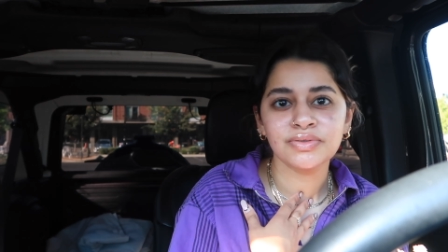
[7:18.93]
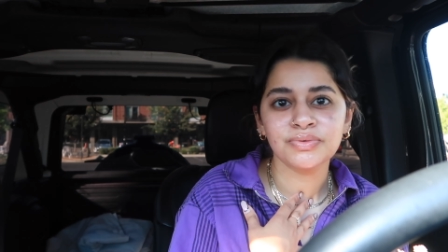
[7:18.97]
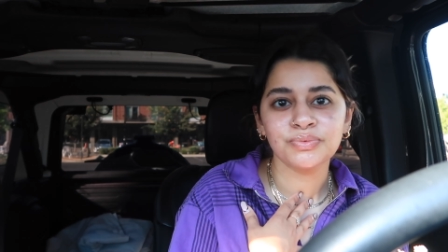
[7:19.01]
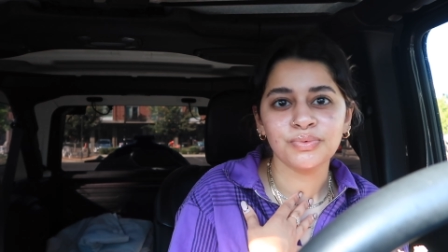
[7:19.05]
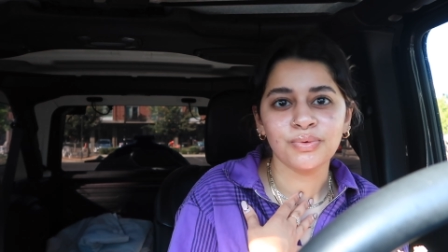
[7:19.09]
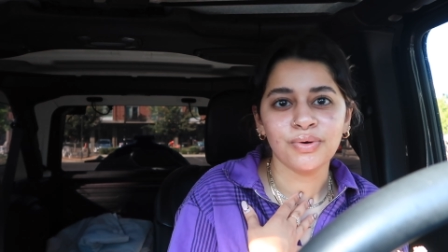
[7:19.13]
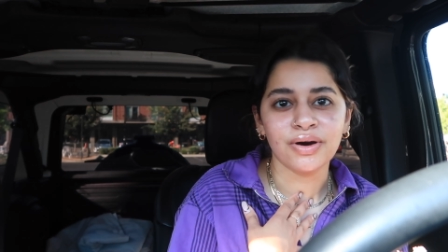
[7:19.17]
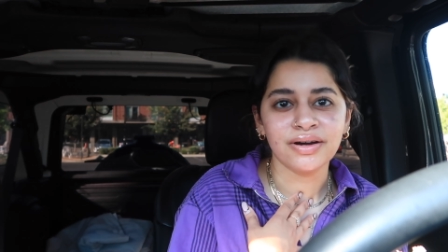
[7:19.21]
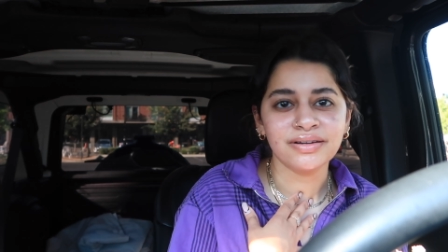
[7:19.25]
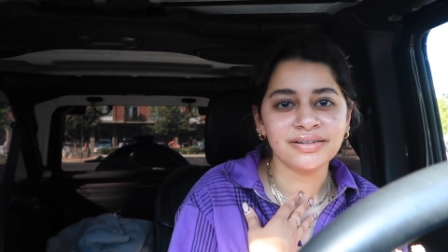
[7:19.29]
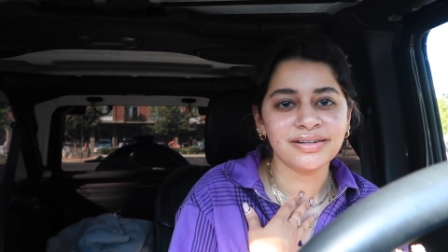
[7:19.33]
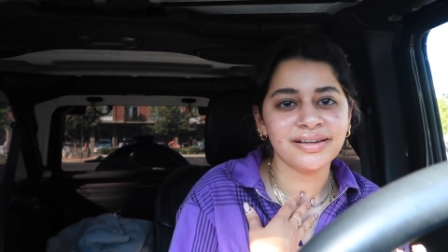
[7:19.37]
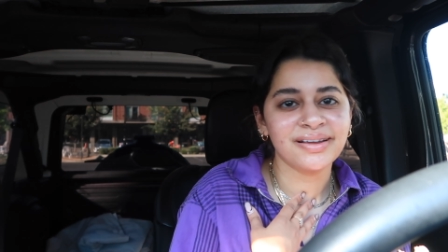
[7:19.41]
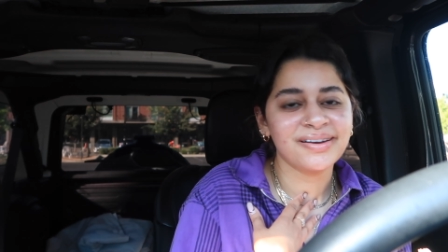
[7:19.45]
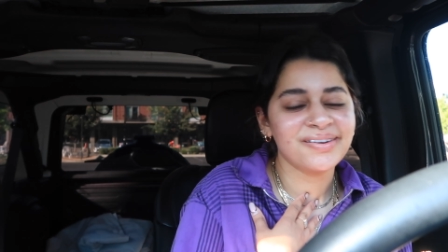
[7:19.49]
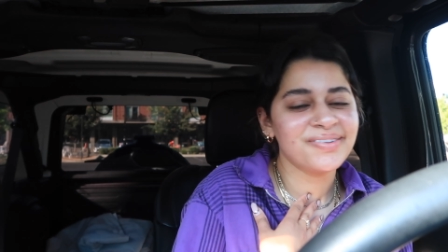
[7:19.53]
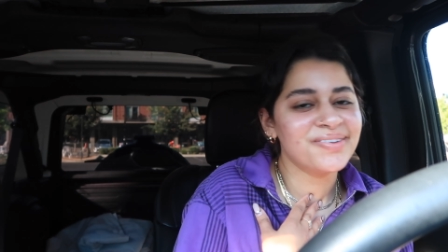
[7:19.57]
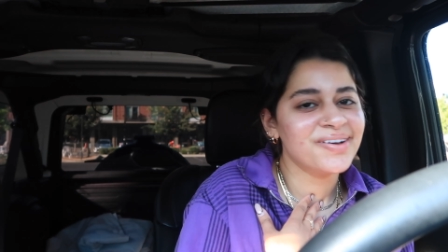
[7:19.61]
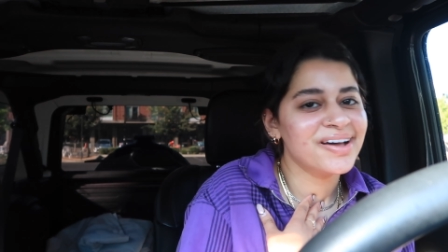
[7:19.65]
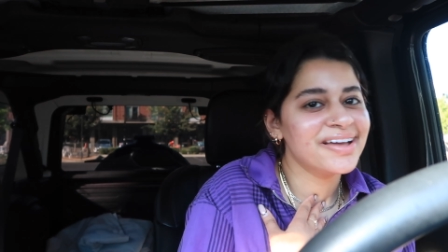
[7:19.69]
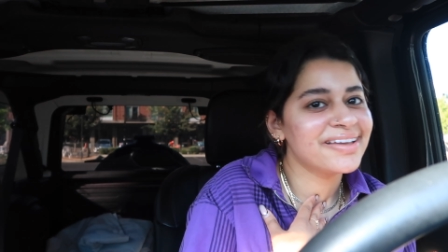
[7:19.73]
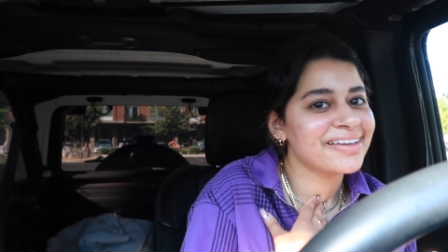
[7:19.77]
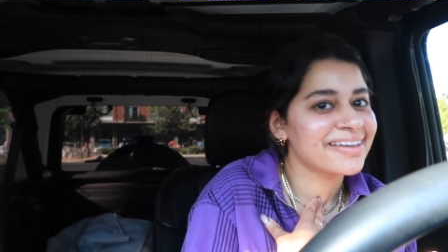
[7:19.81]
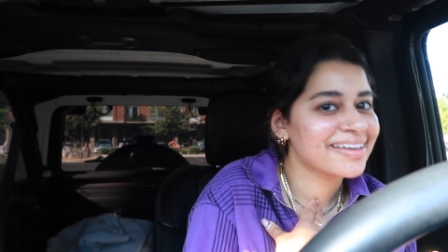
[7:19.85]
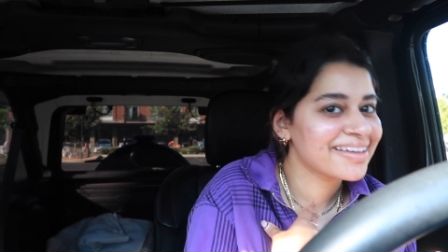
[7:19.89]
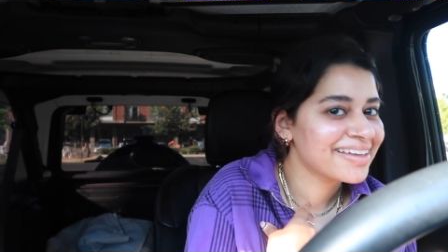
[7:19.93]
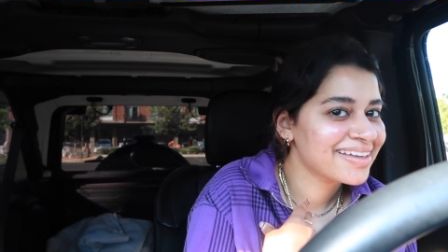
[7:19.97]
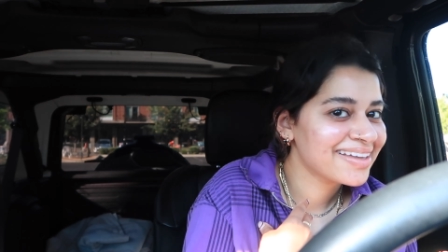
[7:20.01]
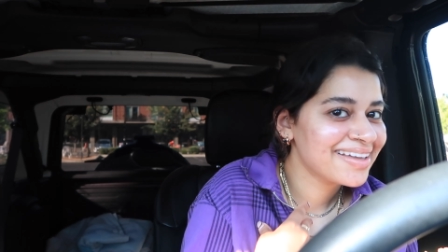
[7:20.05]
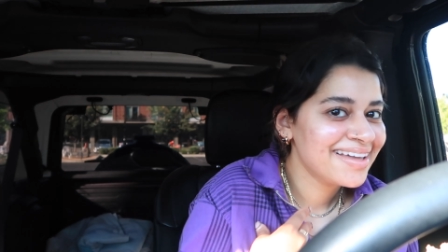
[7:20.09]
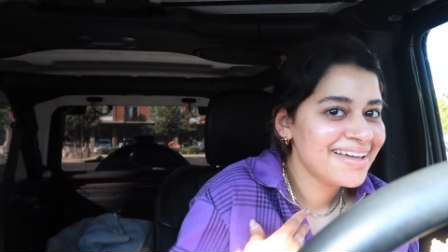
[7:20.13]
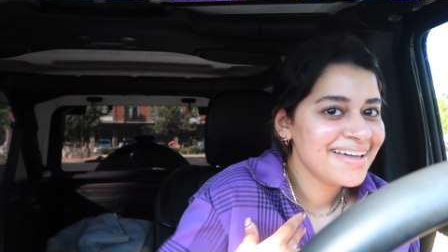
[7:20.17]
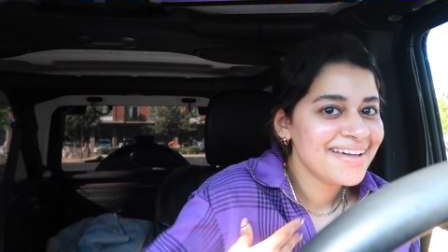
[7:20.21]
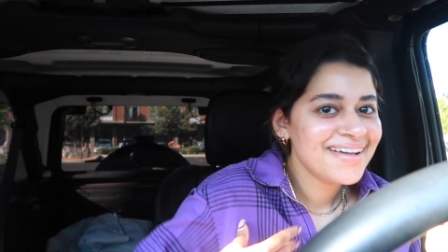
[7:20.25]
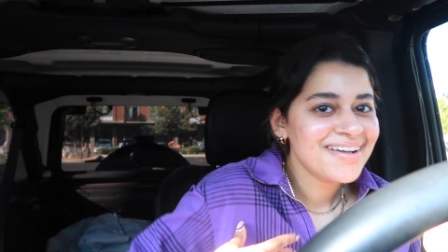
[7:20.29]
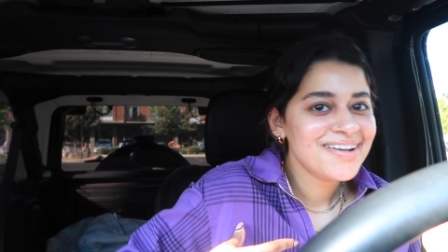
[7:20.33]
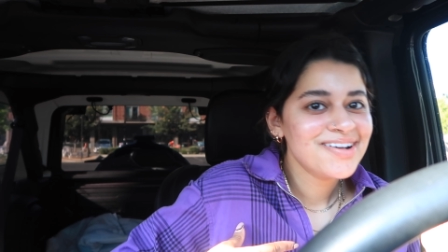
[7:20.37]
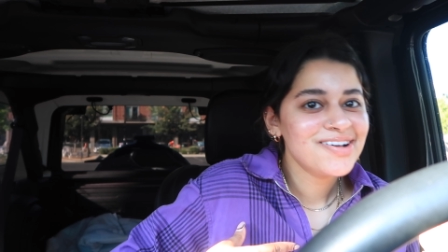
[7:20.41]
Why did my
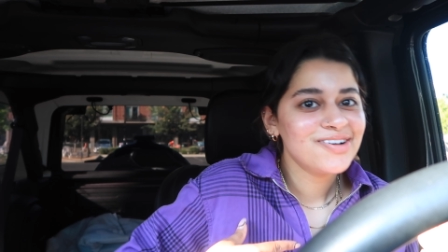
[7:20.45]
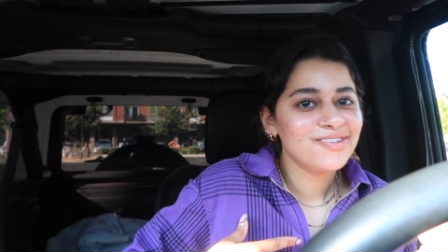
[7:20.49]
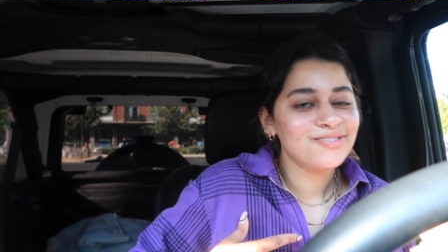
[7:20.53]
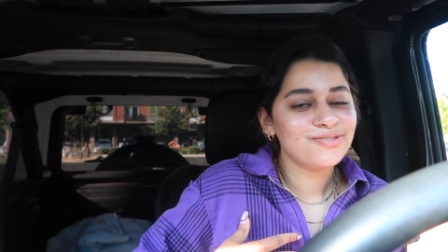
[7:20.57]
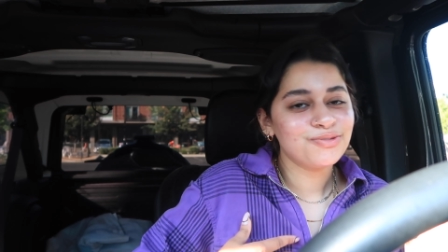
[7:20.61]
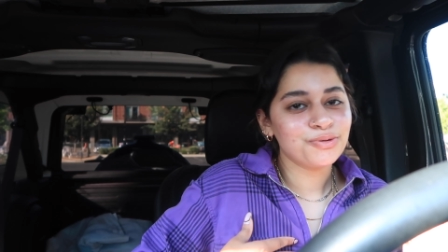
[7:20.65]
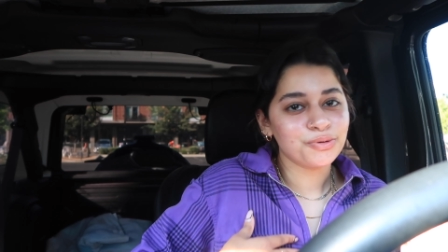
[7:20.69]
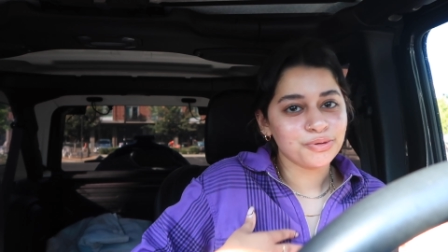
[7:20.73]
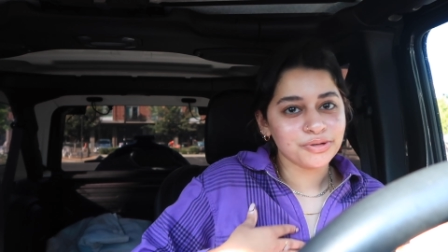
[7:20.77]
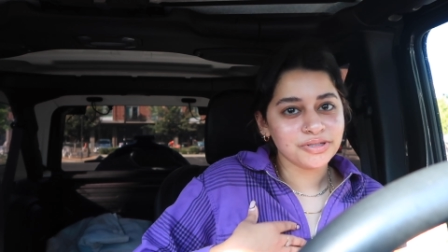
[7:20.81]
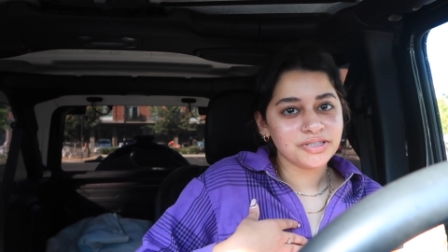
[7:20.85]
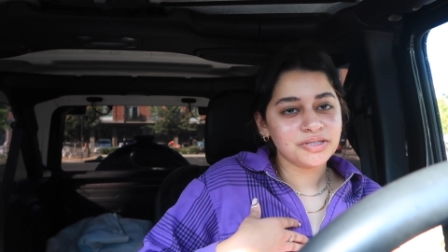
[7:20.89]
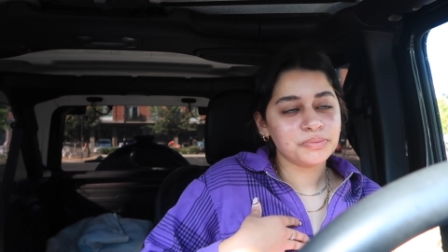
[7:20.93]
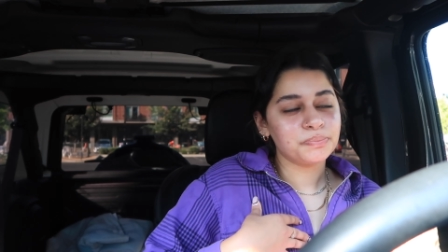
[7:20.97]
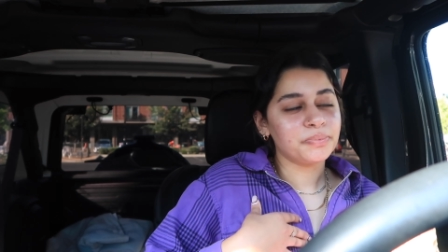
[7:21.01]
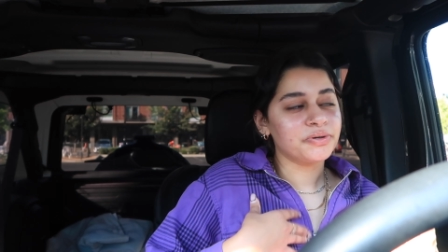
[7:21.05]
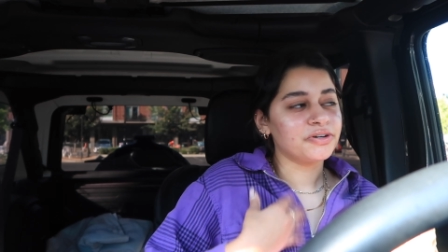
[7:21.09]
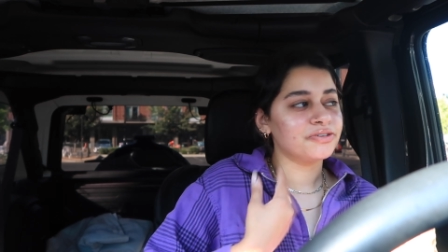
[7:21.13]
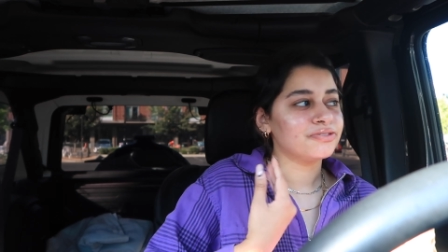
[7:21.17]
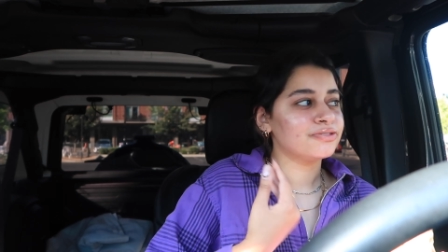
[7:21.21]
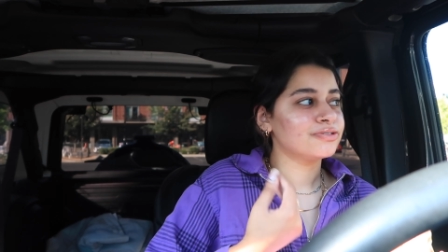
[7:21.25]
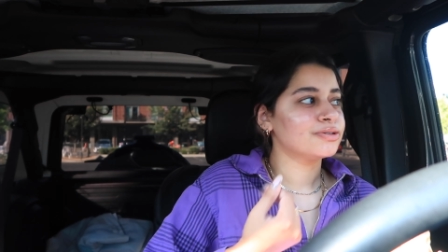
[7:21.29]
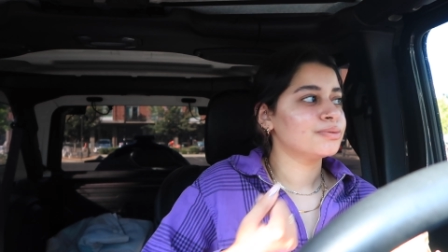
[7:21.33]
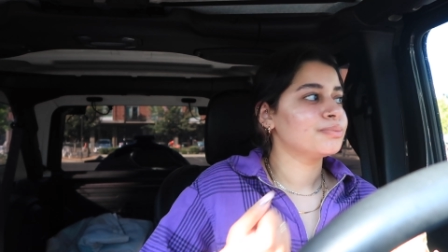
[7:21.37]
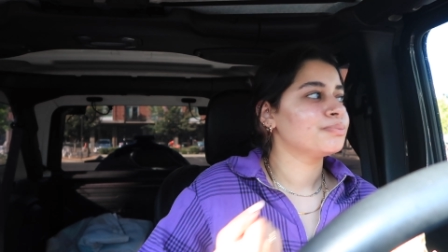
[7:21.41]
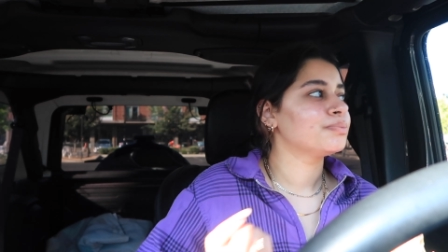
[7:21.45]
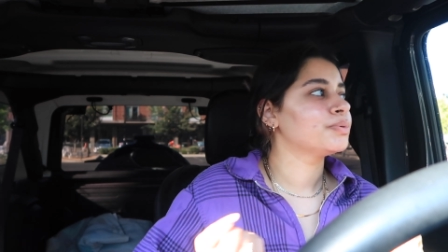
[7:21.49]
voice buffer?